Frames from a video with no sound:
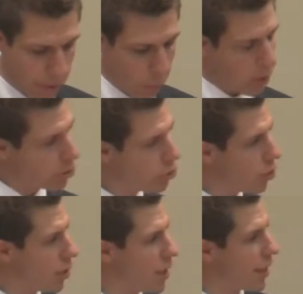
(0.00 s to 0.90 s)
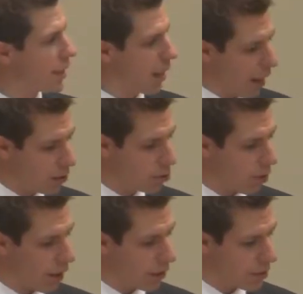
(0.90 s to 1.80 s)
We also know it in the
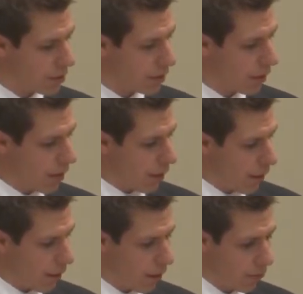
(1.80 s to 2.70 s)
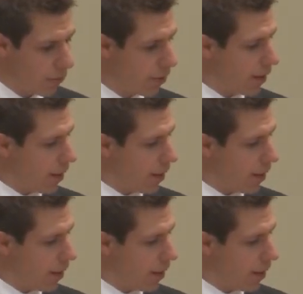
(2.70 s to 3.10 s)
contrast of